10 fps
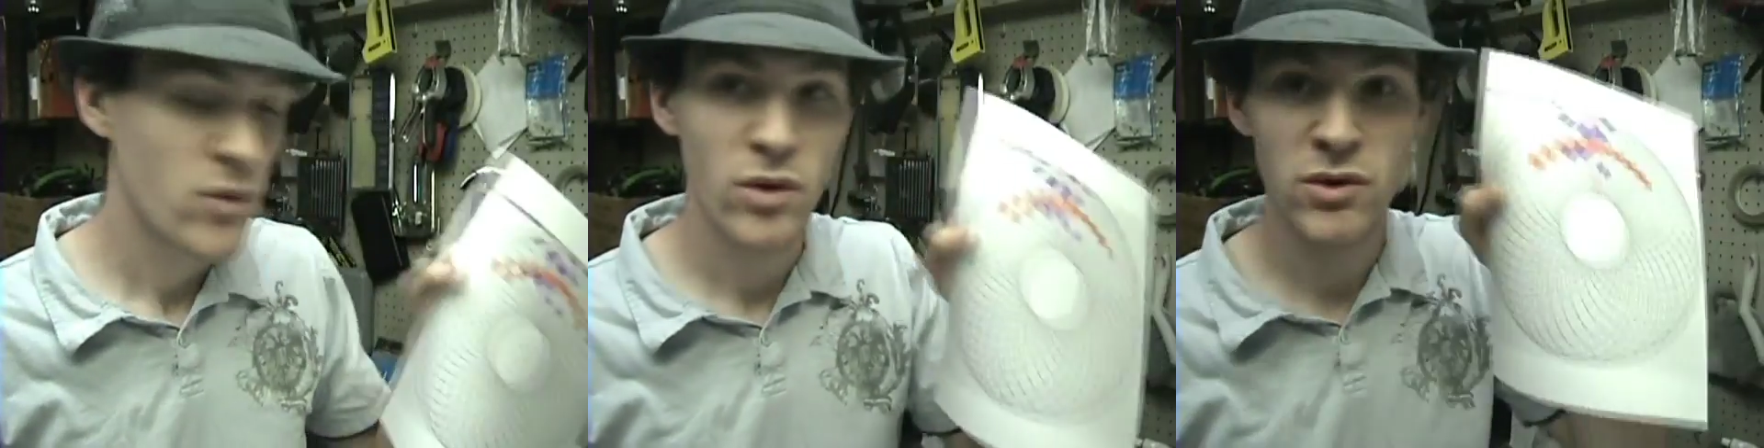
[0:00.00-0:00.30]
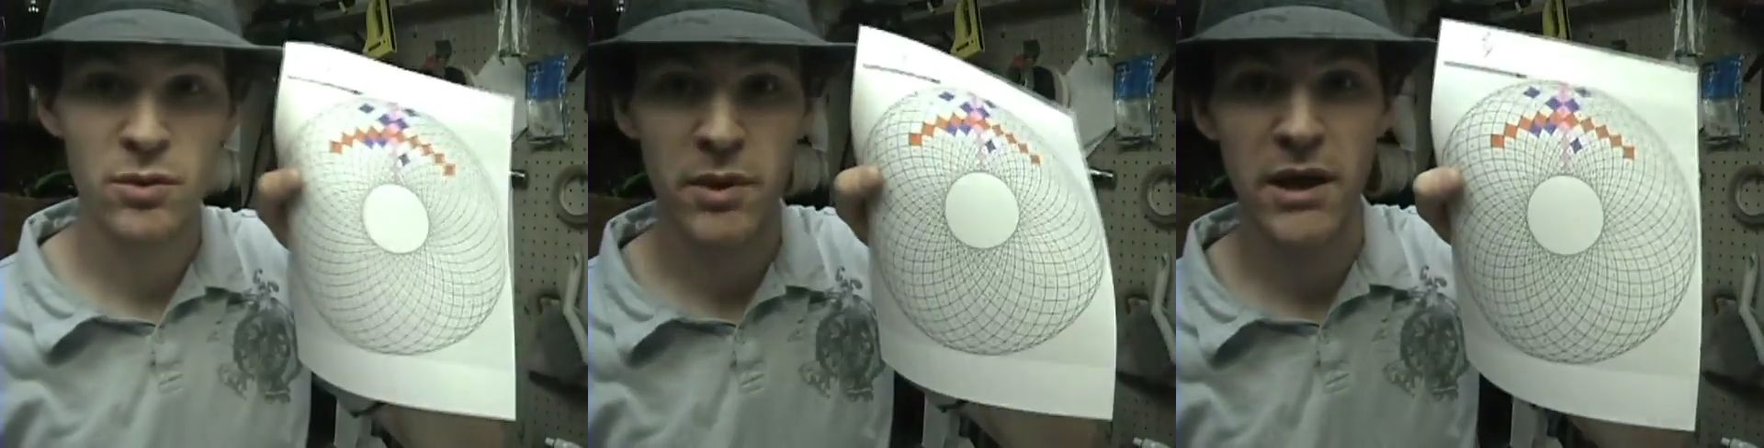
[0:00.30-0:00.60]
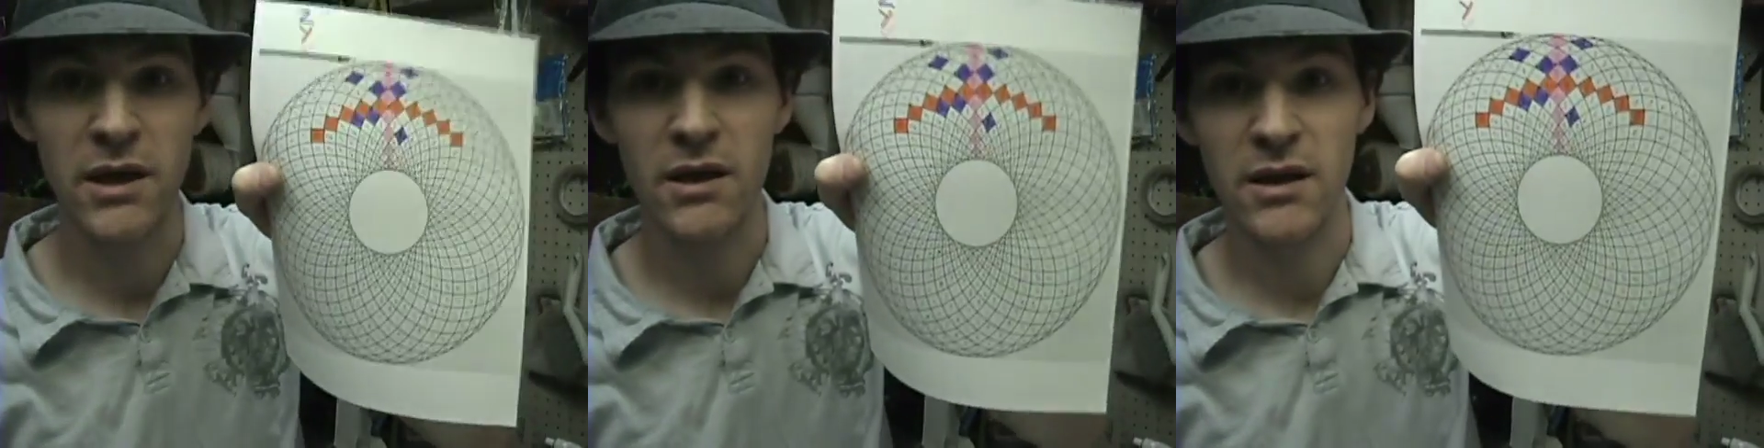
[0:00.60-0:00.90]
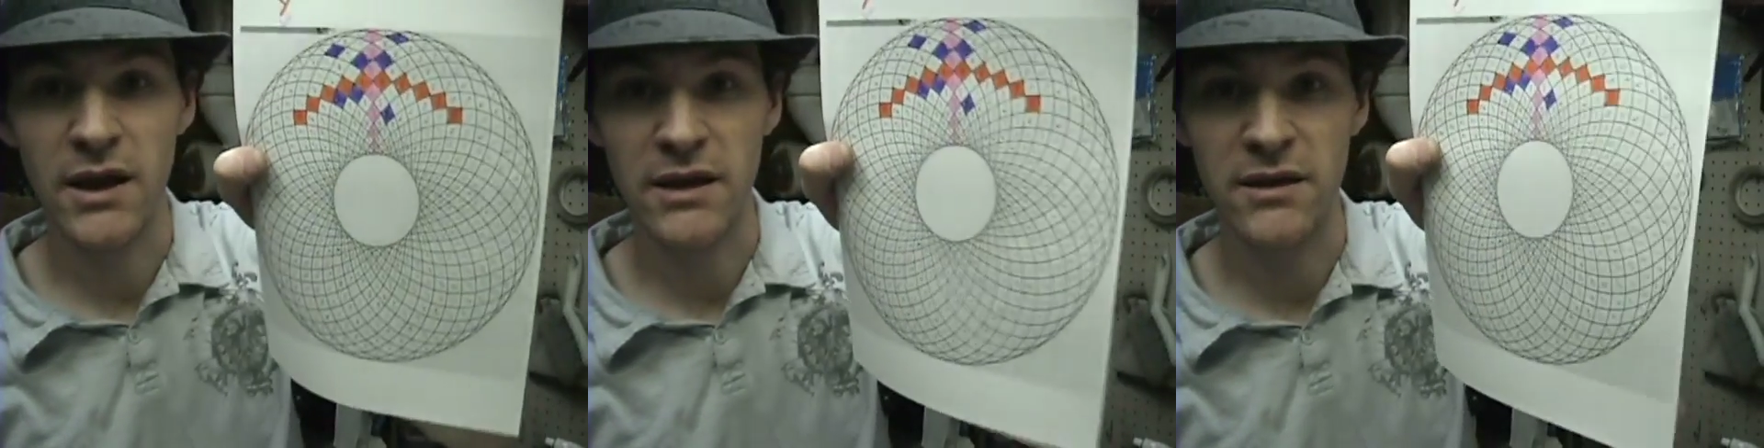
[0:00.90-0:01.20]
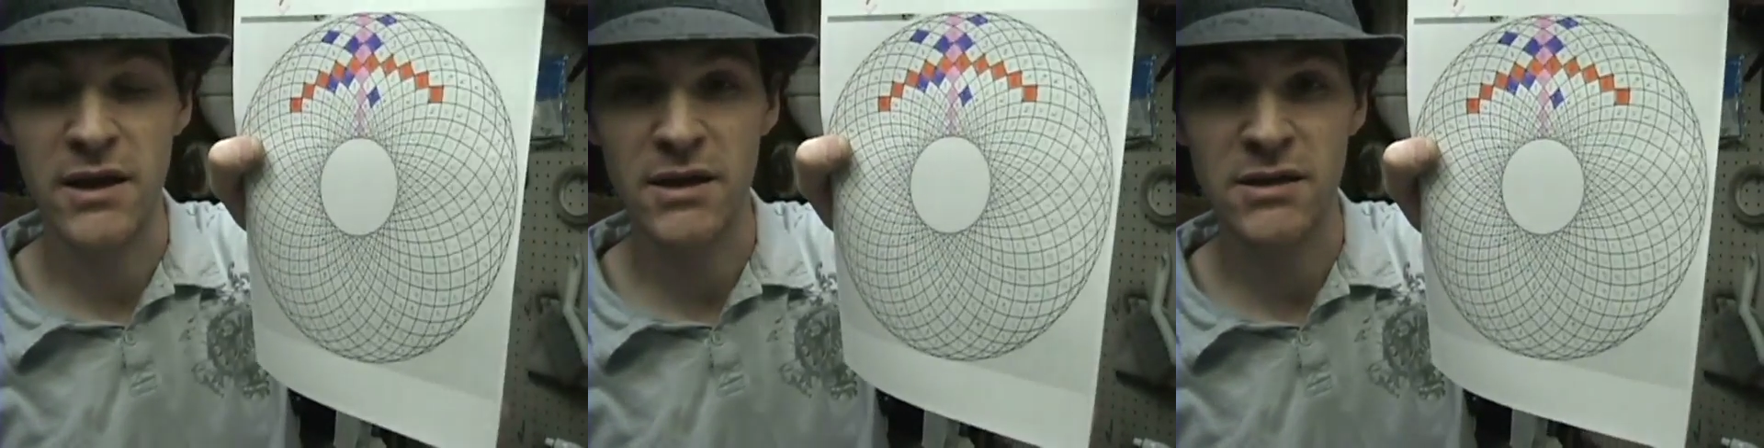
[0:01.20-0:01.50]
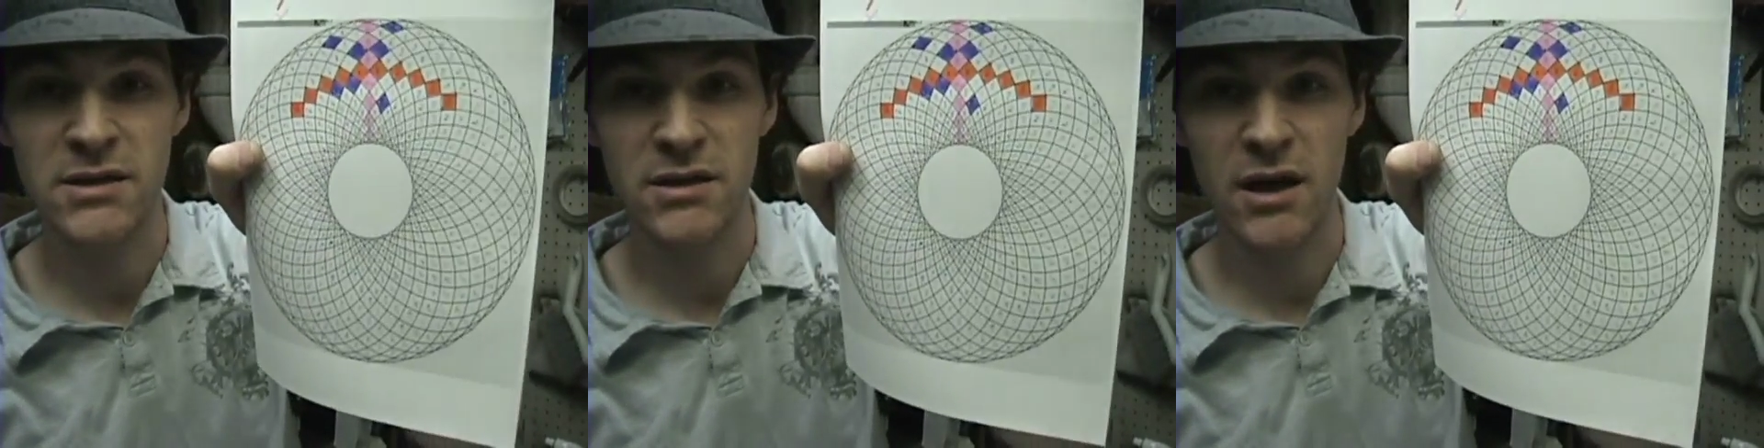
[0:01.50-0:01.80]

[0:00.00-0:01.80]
which would be like this.